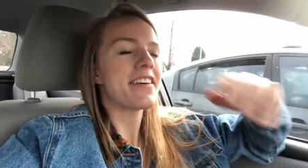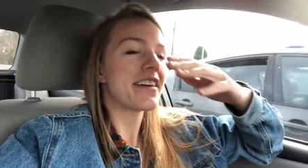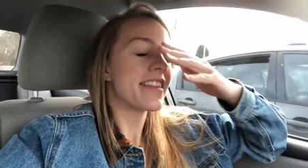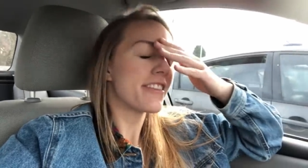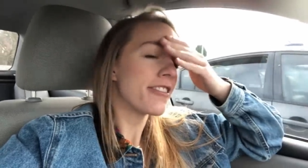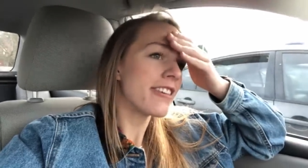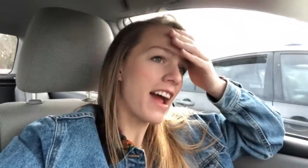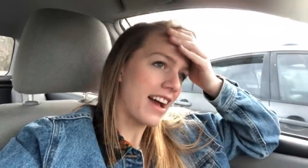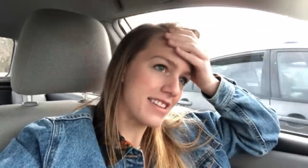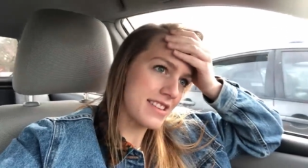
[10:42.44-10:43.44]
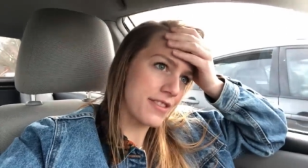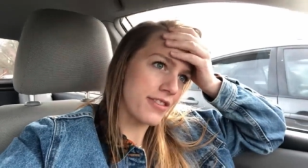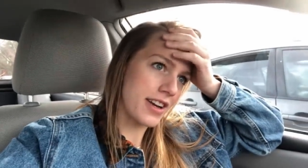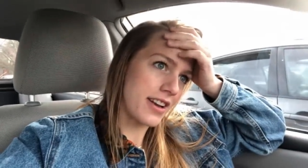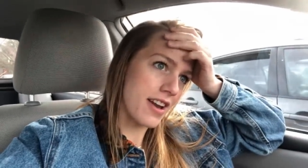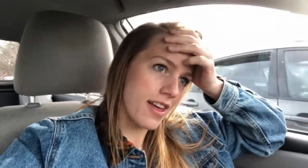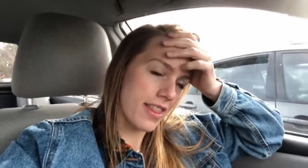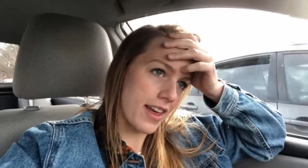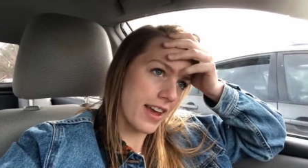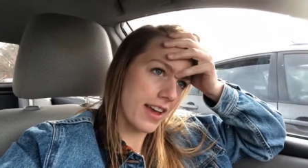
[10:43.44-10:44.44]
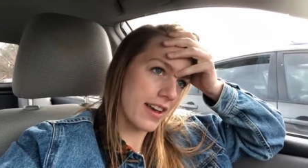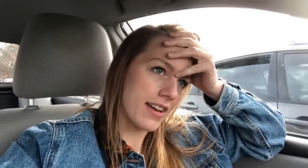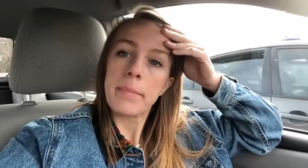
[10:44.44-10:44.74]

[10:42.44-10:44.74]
going through racks and you find nothing.